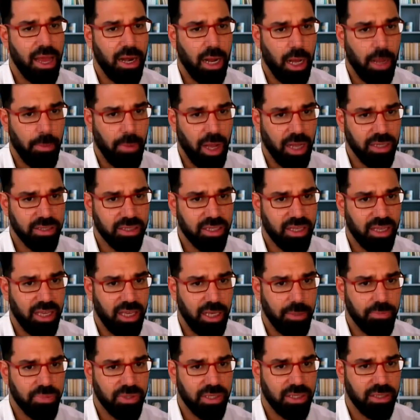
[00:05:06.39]
and Hamas
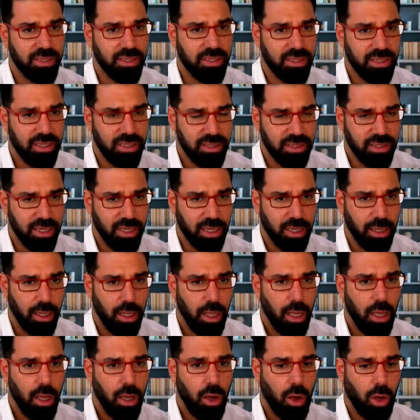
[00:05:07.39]
keeps
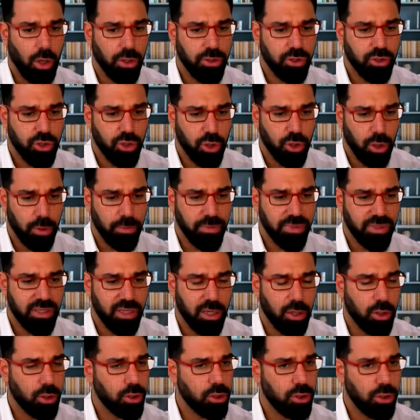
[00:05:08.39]
insisting on
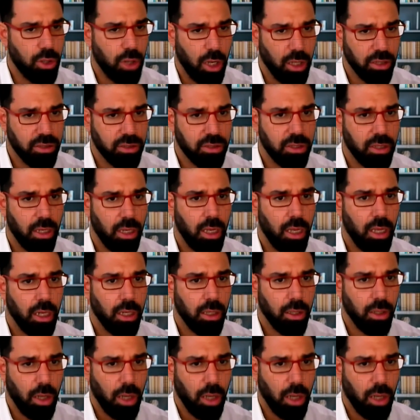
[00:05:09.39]
terms that are not